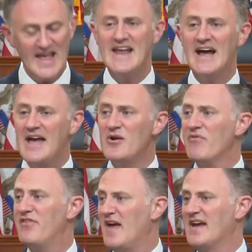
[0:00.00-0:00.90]
And I
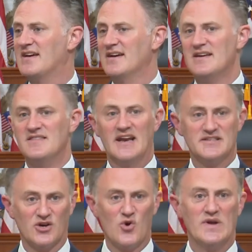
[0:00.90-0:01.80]
don't think that
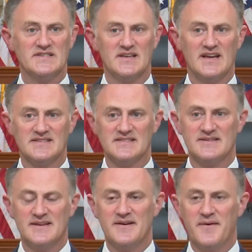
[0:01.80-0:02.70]
it's a
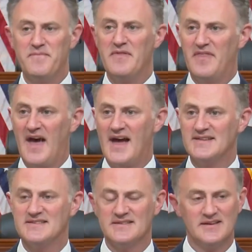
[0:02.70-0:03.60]
coincidence
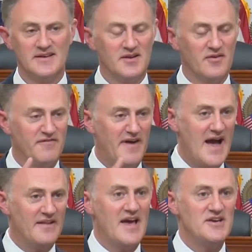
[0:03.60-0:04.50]
that
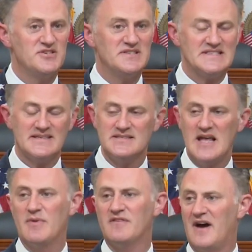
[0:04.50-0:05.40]

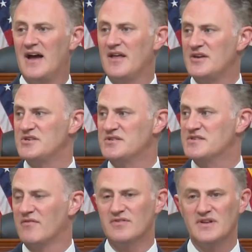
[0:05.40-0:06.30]
systemic
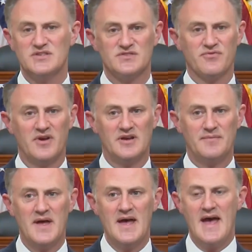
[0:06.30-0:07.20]
violations of religious freedom